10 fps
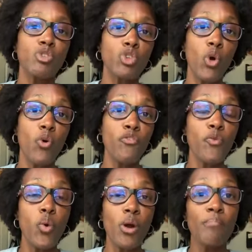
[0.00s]
So
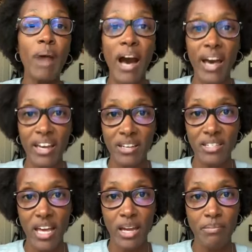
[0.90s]
for my
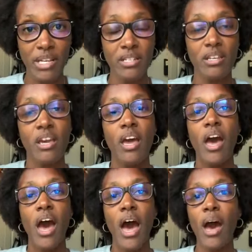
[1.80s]
assignments,
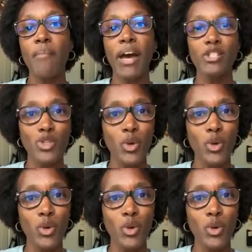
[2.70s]
I